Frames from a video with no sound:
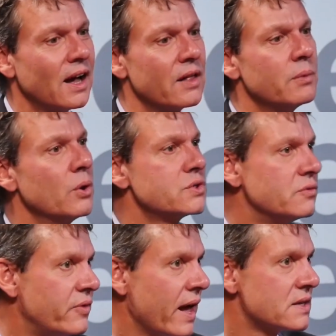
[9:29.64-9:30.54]
the most
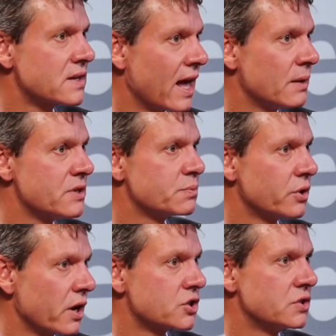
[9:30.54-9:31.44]
advanced cannabis
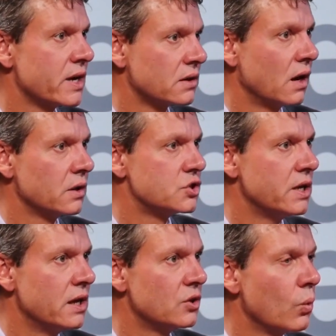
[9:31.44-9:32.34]
production technology
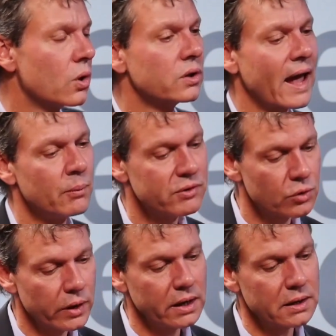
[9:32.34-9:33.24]
in the world, and we've
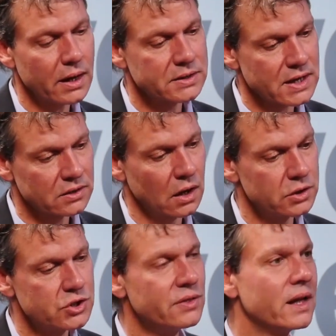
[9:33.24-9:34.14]
created a
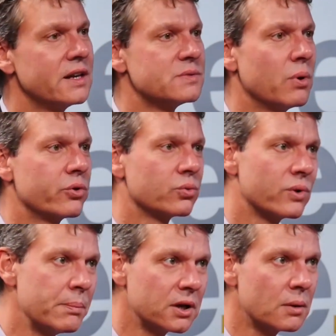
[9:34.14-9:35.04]
technology that is both
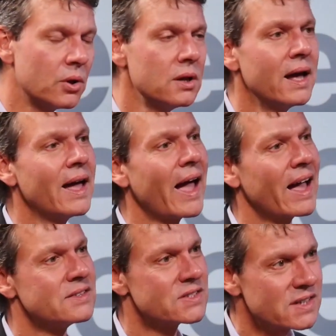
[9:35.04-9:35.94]
replicable
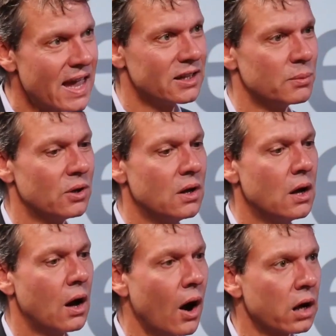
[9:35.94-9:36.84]
and scalable
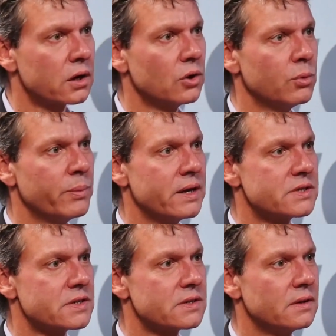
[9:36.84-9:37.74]
on a global
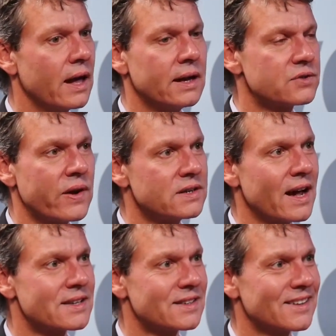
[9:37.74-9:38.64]
basis, and that's
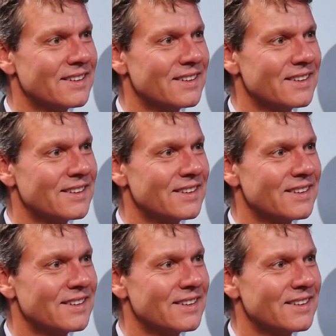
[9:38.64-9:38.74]
fantastic.